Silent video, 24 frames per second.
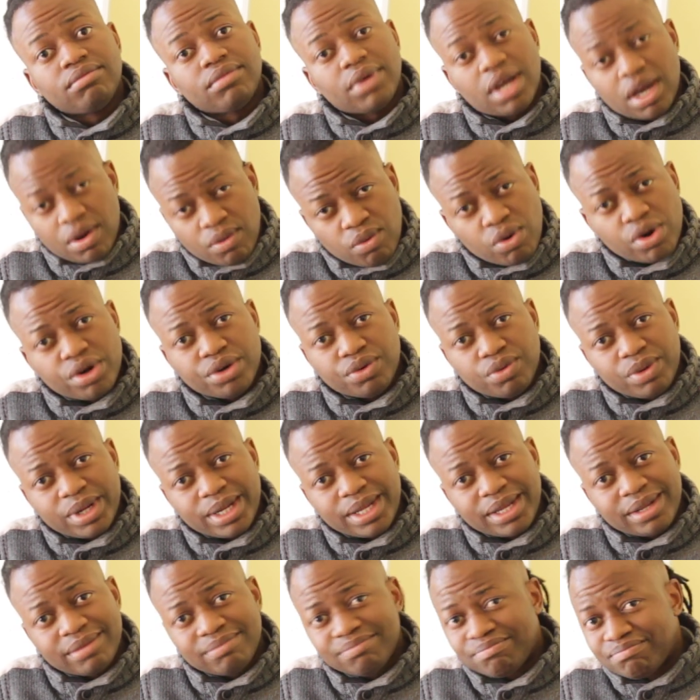
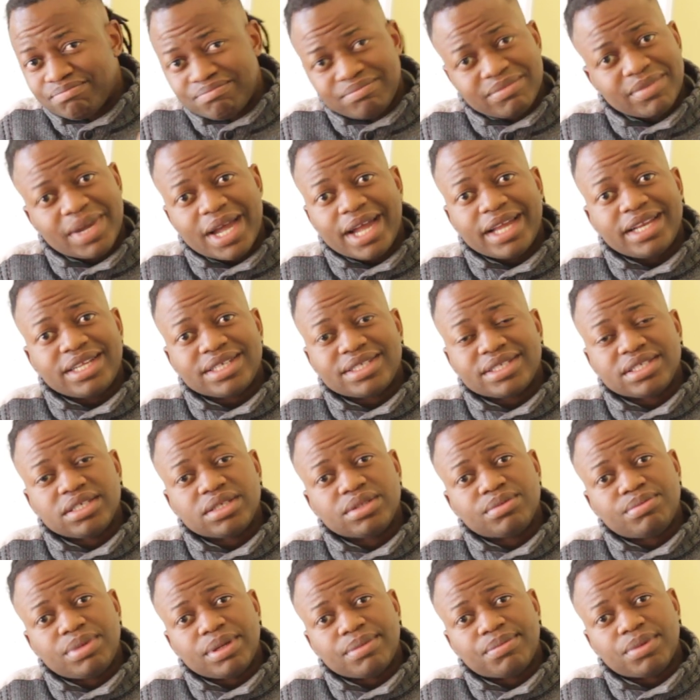award-winning, highly
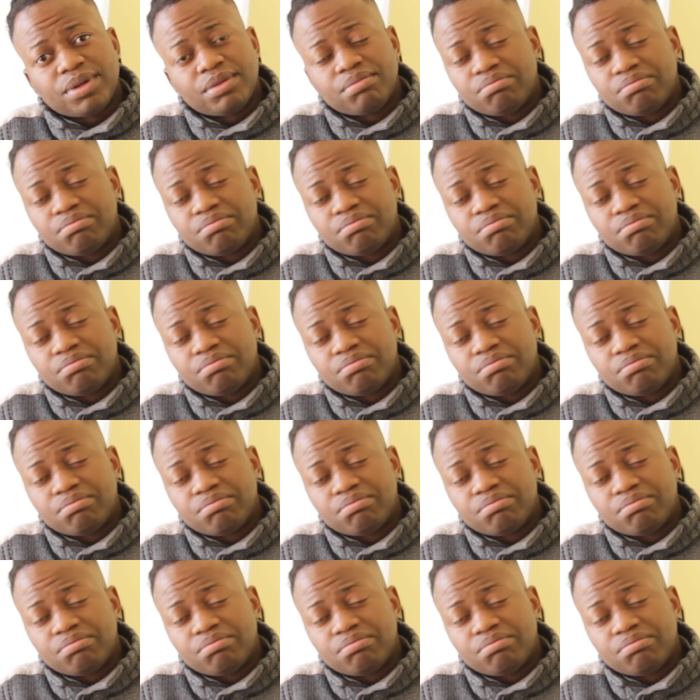skilled people,